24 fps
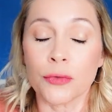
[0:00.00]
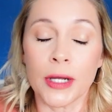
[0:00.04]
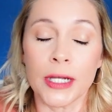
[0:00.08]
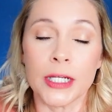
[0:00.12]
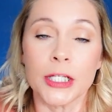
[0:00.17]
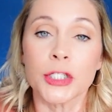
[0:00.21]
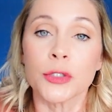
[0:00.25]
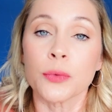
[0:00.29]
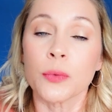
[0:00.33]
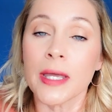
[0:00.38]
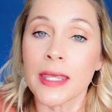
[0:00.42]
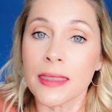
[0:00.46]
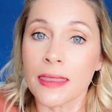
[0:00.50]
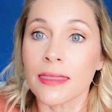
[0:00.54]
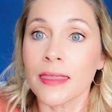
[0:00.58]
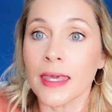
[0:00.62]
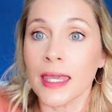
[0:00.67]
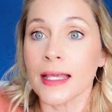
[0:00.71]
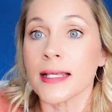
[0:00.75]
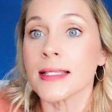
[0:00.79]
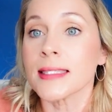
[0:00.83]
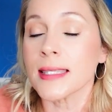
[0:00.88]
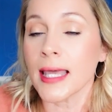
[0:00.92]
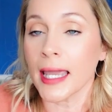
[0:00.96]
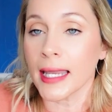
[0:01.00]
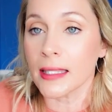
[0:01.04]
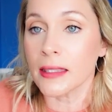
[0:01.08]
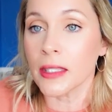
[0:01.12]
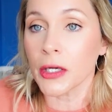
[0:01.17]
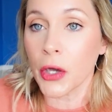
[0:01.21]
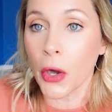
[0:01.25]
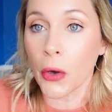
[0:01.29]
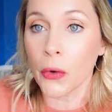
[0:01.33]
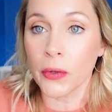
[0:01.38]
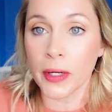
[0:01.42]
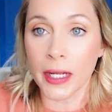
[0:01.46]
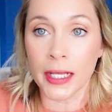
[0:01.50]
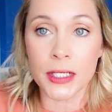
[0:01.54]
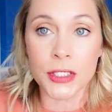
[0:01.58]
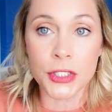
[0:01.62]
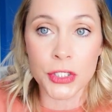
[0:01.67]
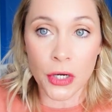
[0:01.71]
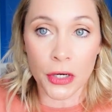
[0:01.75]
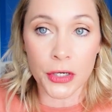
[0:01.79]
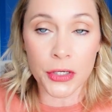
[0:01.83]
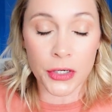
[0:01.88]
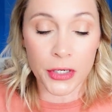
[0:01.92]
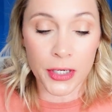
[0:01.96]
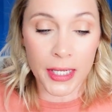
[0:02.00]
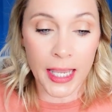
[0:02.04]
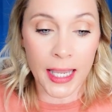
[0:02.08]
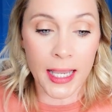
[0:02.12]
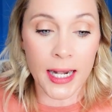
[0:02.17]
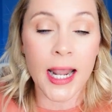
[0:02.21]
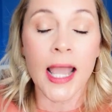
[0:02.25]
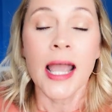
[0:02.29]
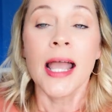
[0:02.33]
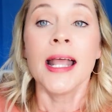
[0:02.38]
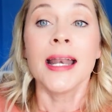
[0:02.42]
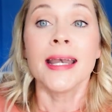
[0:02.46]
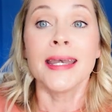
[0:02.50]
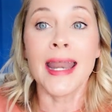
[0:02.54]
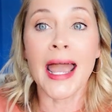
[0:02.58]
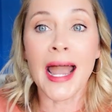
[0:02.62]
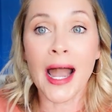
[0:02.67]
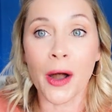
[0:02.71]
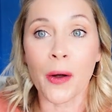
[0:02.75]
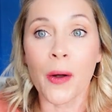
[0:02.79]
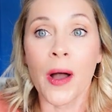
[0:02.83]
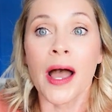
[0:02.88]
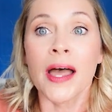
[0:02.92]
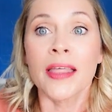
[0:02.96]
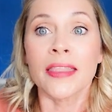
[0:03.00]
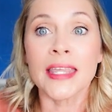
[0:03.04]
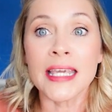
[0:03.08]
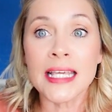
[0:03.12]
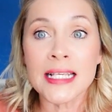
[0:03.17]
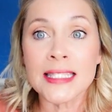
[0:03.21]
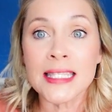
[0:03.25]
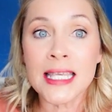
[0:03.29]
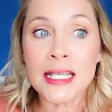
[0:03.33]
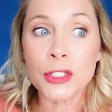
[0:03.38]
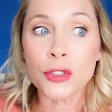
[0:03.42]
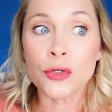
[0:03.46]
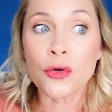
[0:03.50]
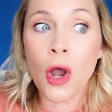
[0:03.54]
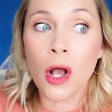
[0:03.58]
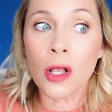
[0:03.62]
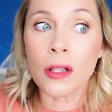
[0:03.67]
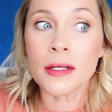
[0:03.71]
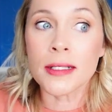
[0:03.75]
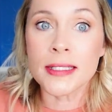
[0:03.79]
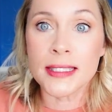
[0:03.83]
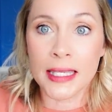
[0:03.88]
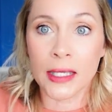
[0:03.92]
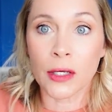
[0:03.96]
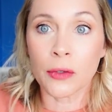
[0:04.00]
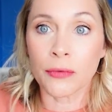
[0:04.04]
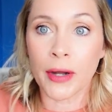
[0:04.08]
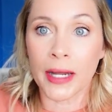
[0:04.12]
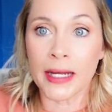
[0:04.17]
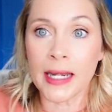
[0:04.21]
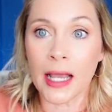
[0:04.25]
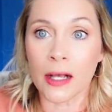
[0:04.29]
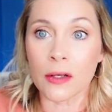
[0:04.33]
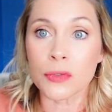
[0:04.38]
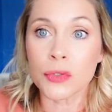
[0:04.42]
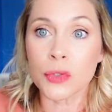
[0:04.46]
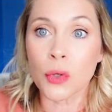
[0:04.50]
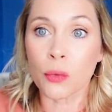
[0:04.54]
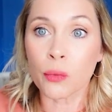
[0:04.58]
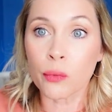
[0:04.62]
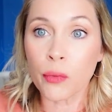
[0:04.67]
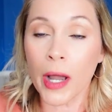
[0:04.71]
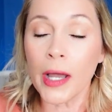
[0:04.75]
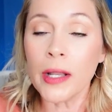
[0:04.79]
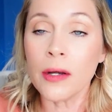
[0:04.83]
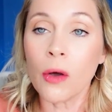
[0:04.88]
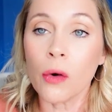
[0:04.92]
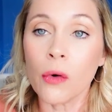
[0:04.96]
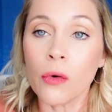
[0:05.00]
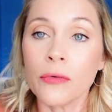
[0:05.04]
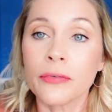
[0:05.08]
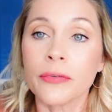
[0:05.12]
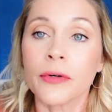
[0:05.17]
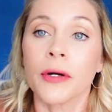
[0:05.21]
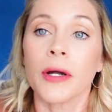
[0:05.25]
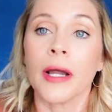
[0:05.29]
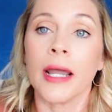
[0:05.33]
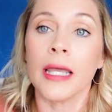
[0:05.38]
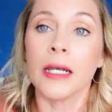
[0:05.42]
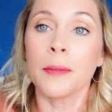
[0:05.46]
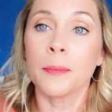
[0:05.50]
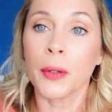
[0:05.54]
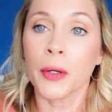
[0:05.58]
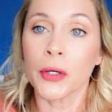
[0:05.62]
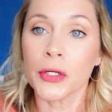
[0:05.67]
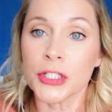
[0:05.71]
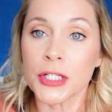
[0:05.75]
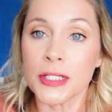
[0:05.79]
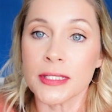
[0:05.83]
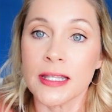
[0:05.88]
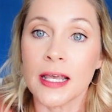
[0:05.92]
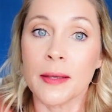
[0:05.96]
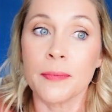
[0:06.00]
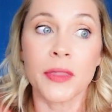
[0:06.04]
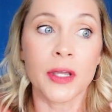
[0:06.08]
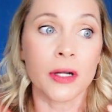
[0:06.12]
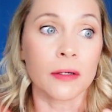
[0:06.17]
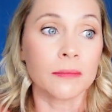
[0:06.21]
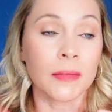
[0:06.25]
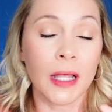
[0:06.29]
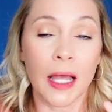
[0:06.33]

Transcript: range with things like the coding starter kit. Now, these things are all on sale right now. So run over and purchase them. They're,